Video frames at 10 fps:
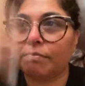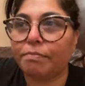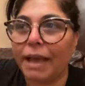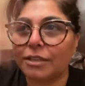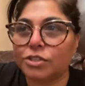
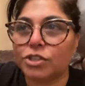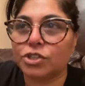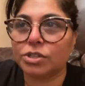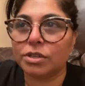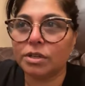
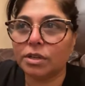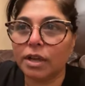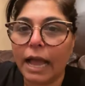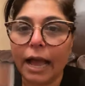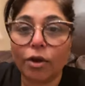passage,
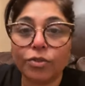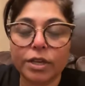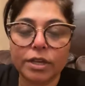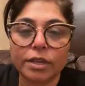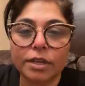how
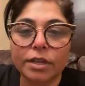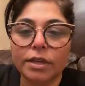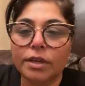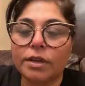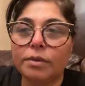they
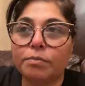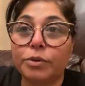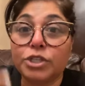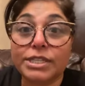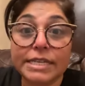
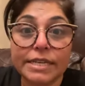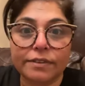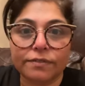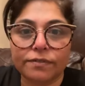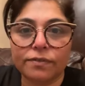
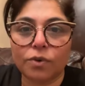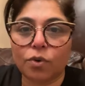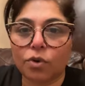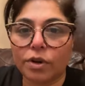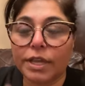perceive
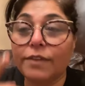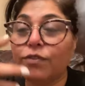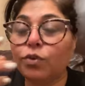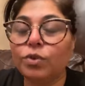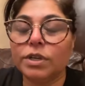or give
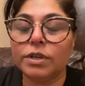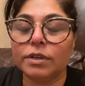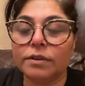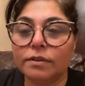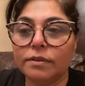you
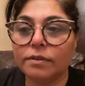the